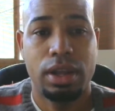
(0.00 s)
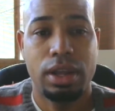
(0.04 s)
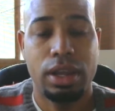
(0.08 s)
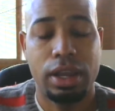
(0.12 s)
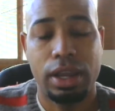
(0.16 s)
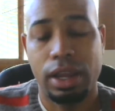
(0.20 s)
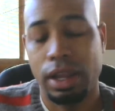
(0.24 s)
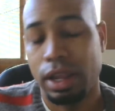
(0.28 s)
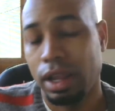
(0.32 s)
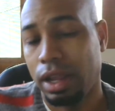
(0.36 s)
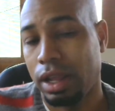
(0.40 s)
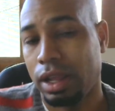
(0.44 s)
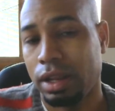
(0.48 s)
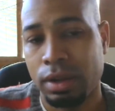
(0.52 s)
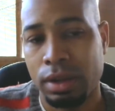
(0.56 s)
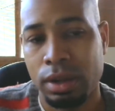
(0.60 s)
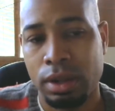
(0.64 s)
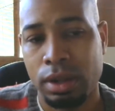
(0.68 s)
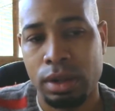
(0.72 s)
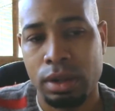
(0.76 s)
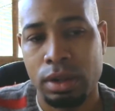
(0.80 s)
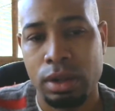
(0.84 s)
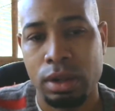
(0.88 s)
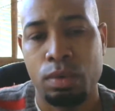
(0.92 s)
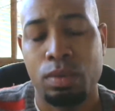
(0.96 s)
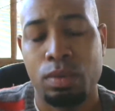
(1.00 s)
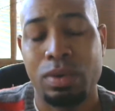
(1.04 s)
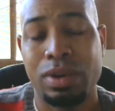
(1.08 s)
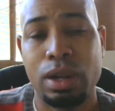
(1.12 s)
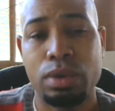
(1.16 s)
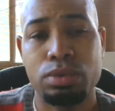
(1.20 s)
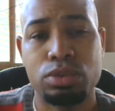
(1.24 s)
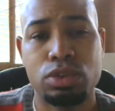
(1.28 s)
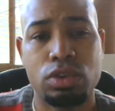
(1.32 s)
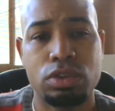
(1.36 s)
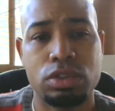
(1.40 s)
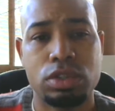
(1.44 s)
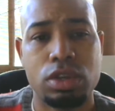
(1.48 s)
And what I
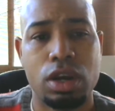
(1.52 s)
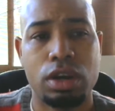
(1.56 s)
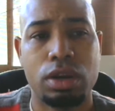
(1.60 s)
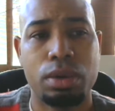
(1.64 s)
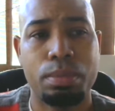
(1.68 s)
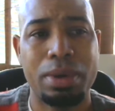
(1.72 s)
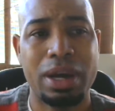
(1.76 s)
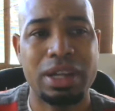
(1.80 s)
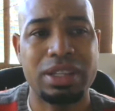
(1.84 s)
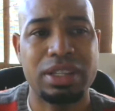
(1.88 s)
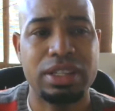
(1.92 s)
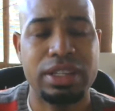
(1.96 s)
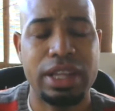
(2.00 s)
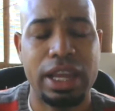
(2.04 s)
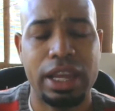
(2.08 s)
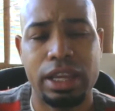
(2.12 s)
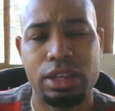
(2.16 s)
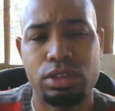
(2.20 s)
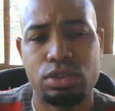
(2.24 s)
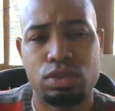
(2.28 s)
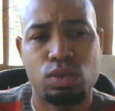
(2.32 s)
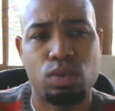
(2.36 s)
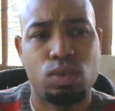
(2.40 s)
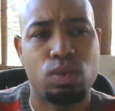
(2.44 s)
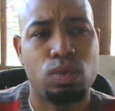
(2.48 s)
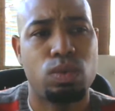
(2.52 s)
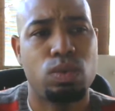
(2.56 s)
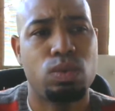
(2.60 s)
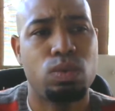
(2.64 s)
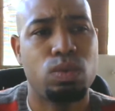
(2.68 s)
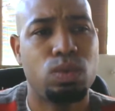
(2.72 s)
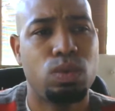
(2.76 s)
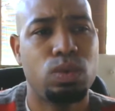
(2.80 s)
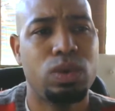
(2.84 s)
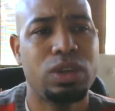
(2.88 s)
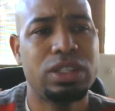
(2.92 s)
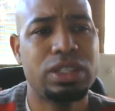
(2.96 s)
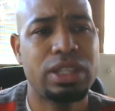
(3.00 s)
was going to talk about today is
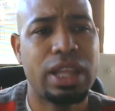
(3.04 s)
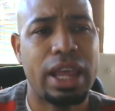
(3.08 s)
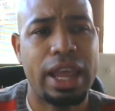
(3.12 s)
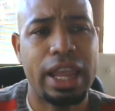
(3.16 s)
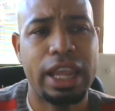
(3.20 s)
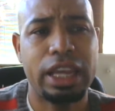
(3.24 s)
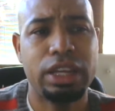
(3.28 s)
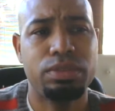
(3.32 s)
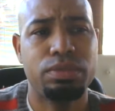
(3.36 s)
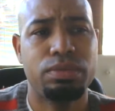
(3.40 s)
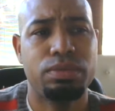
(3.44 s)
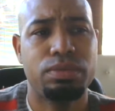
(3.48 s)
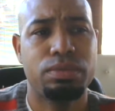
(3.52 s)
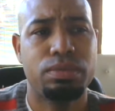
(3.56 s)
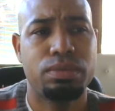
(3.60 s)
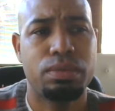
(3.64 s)
what's the hate